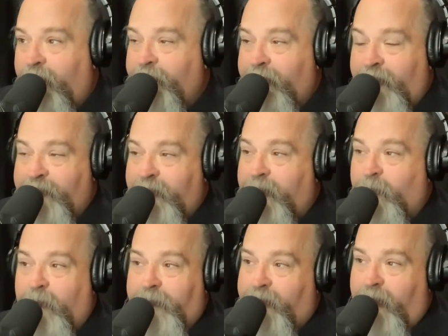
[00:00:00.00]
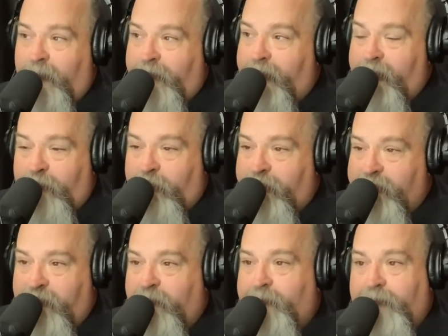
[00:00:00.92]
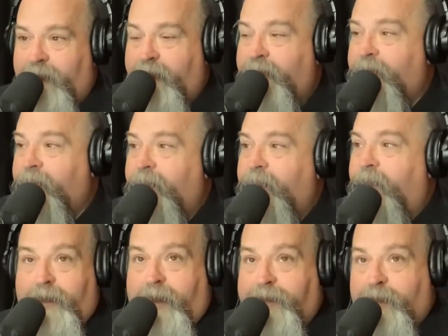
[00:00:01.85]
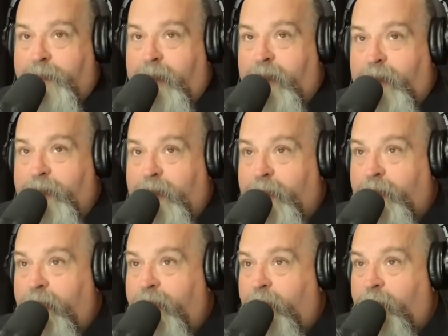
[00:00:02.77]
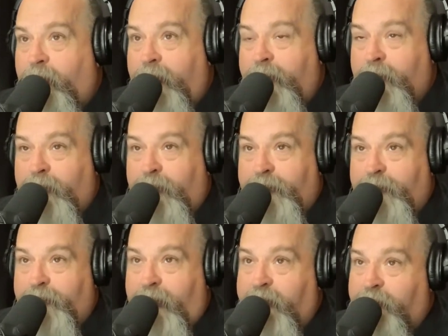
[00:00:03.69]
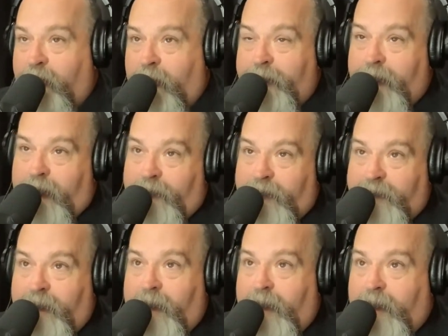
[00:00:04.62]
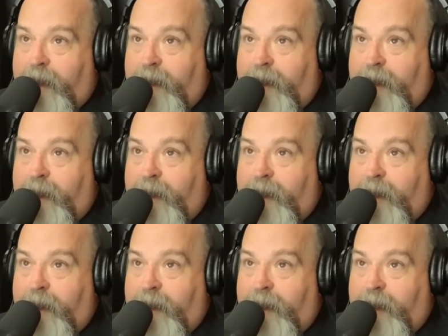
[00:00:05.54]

I've been I've seen him one time and I never want to see him again he's a marathon runner, bodybuilder, veins popping out of his neck.